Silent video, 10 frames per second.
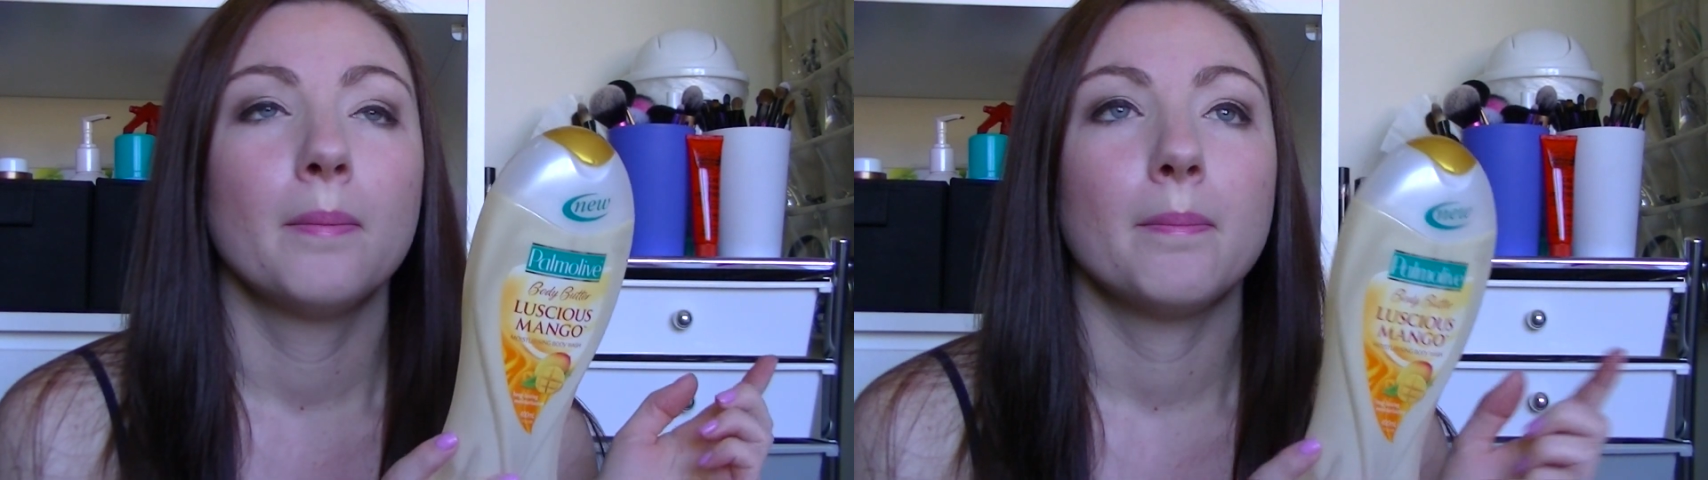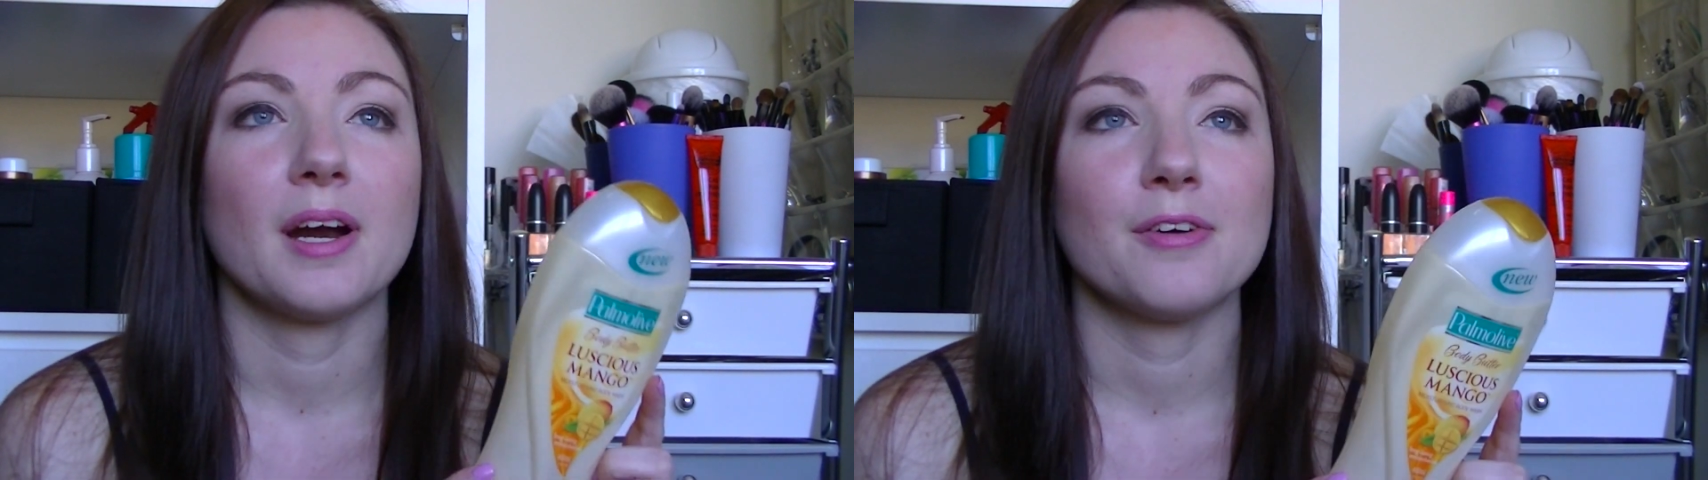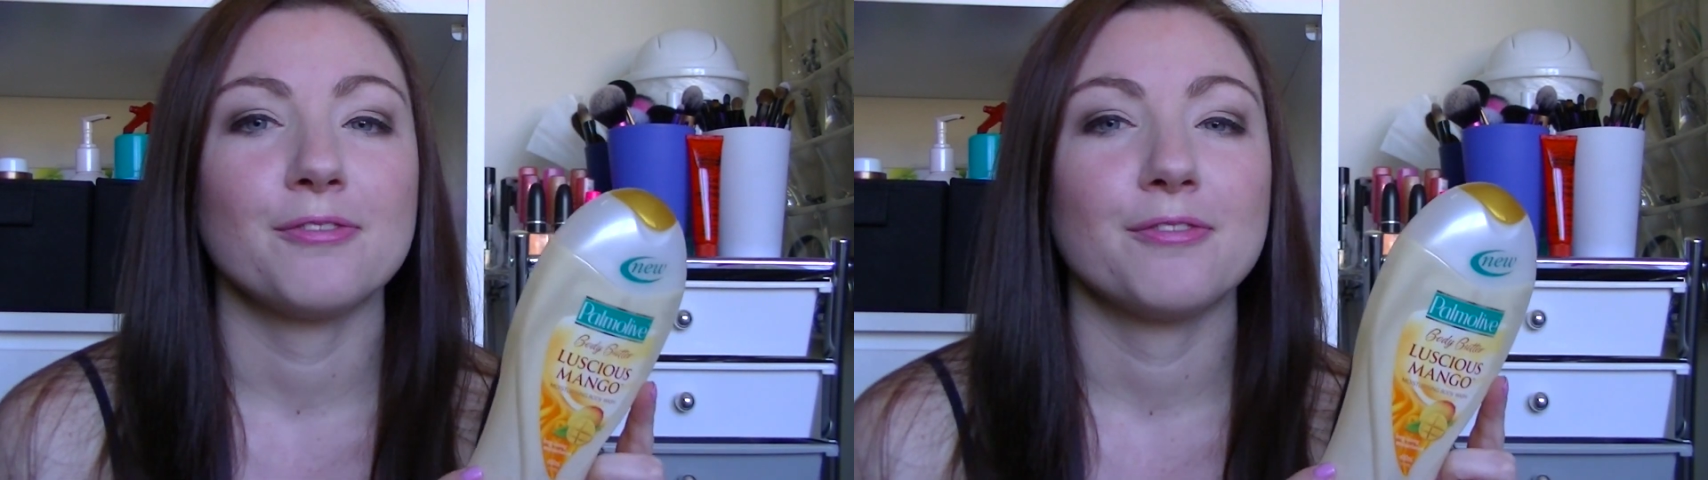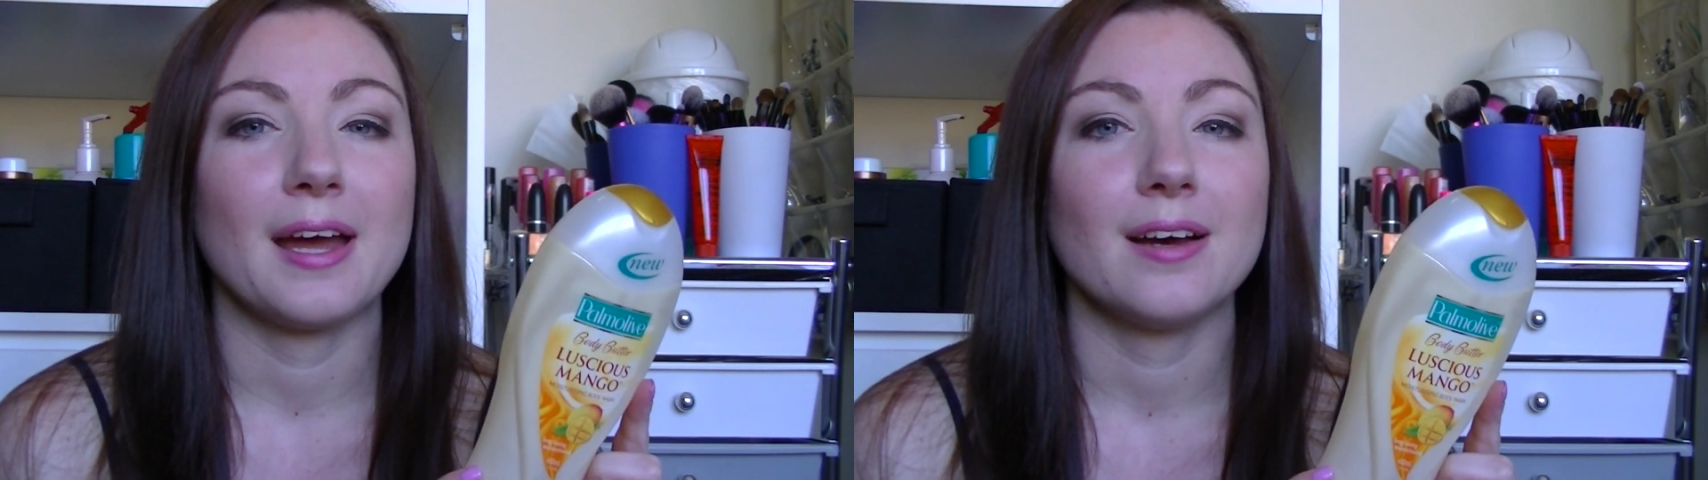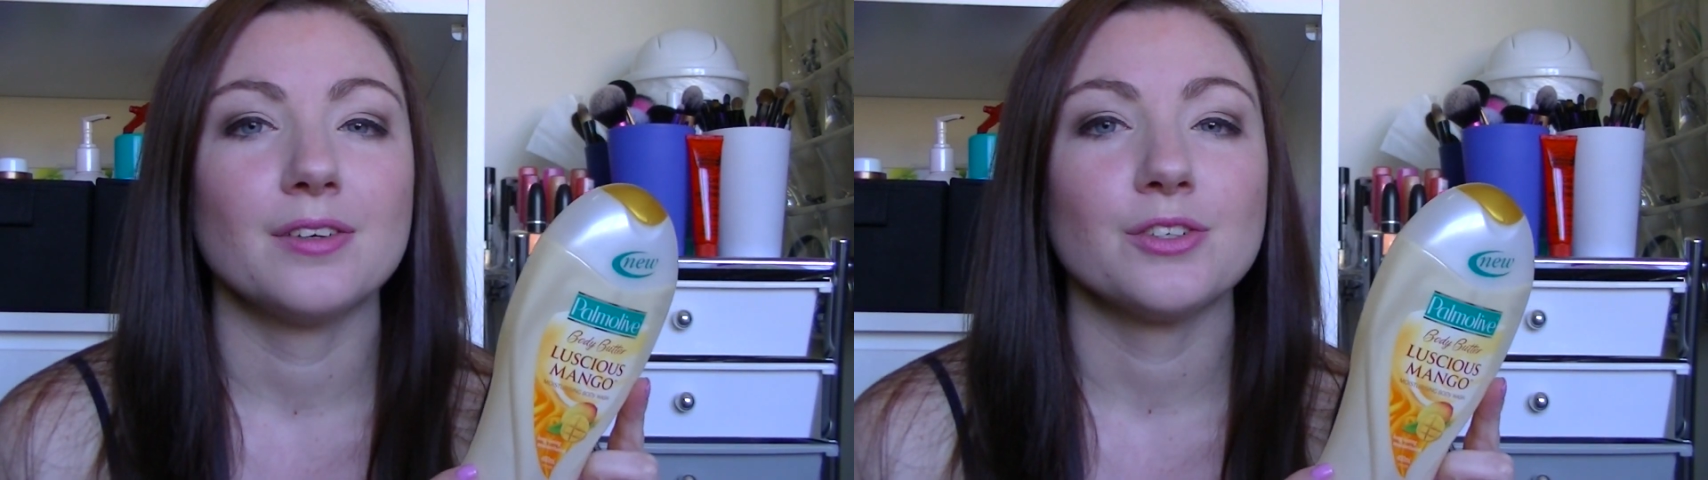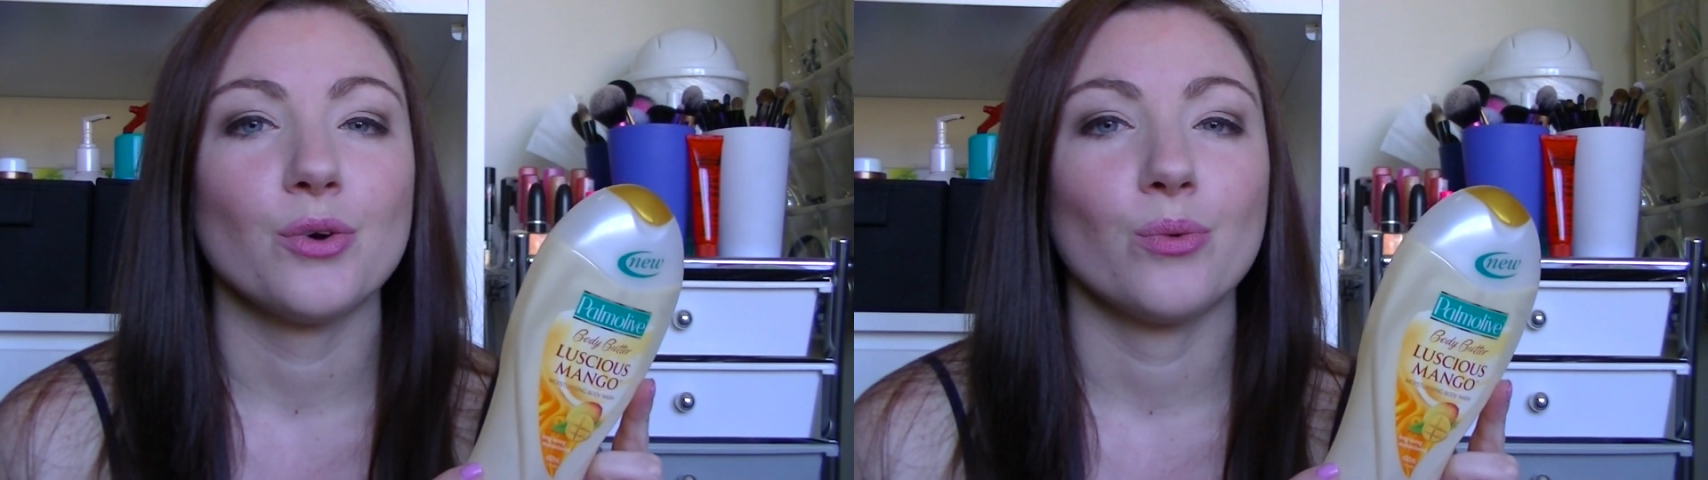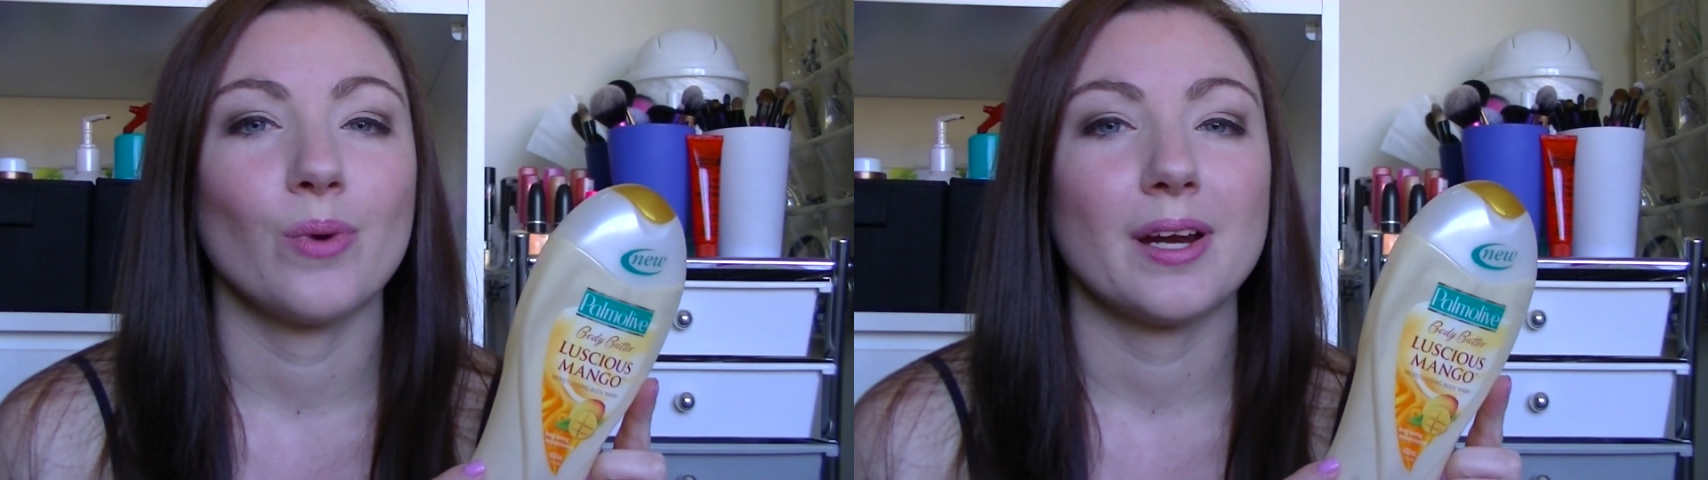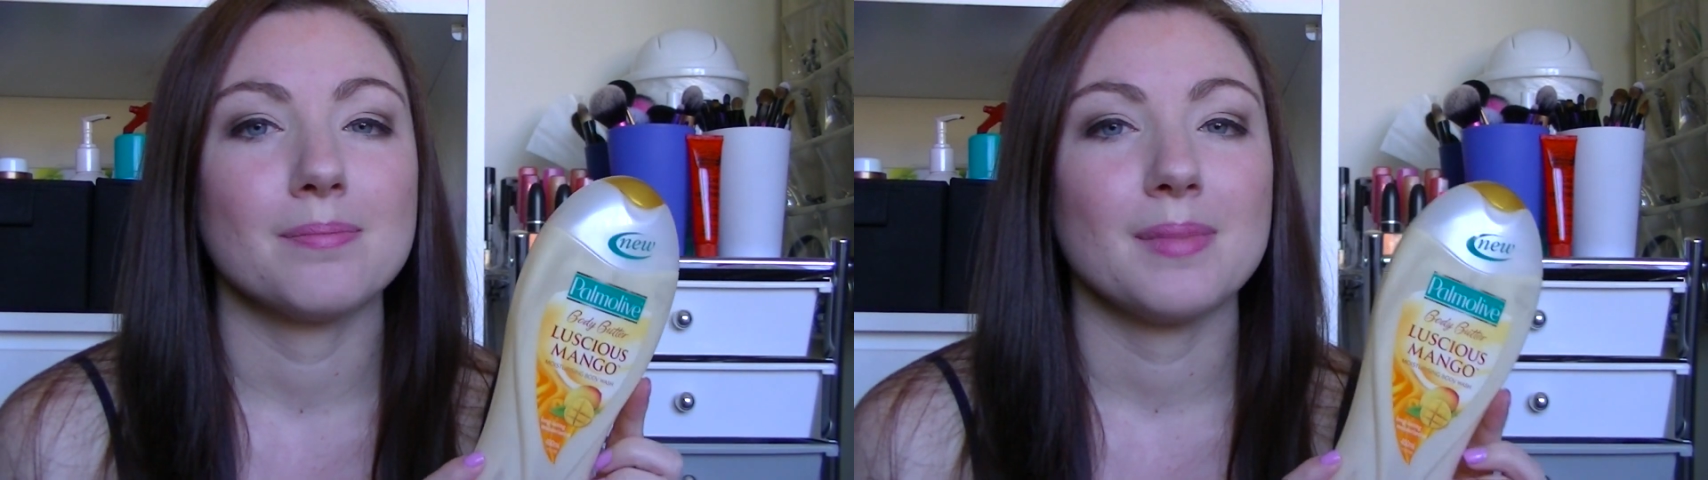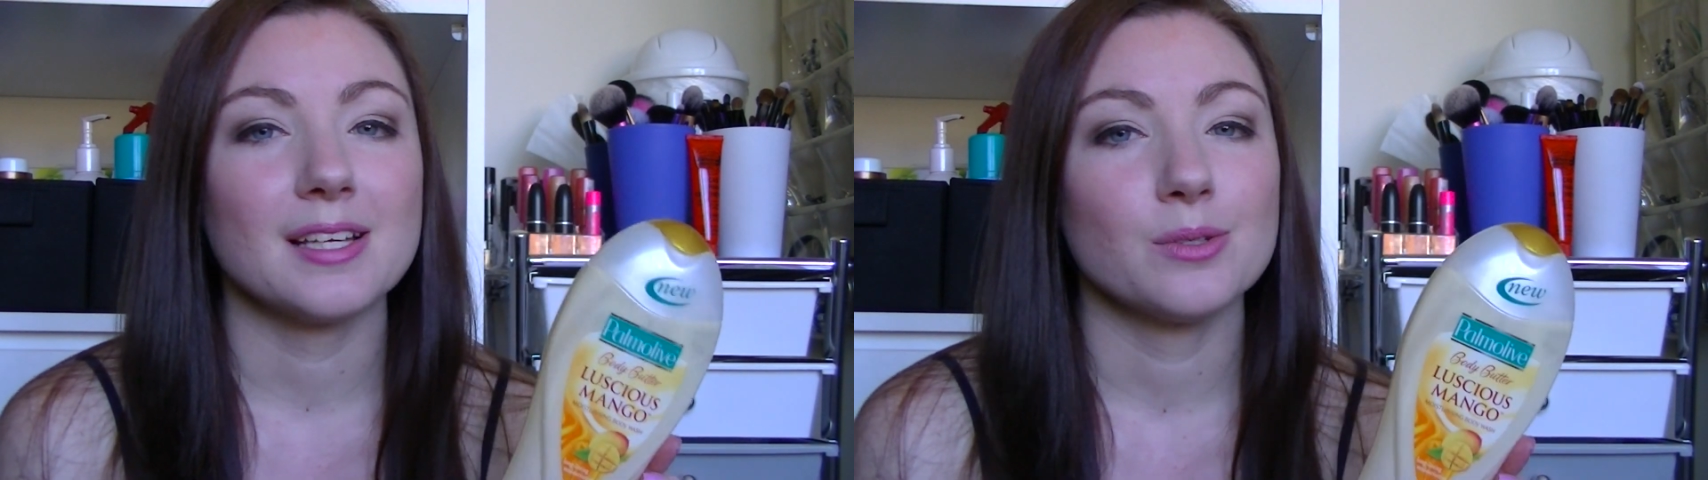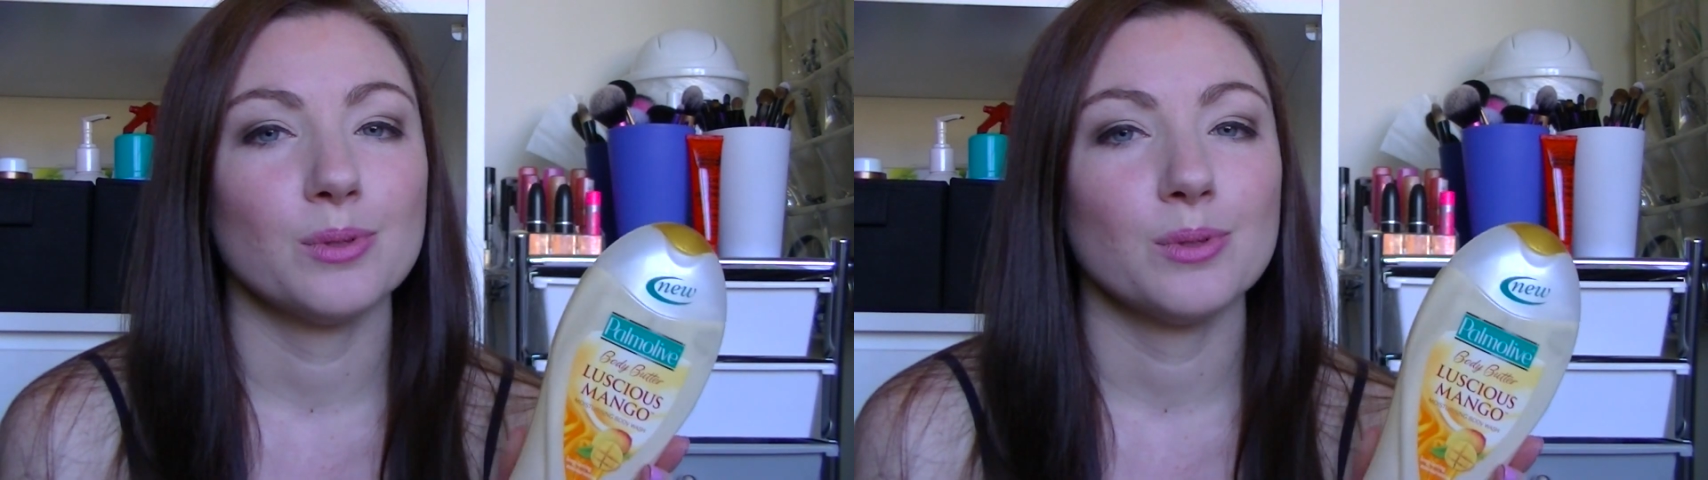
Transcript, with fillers: but I found when it mixed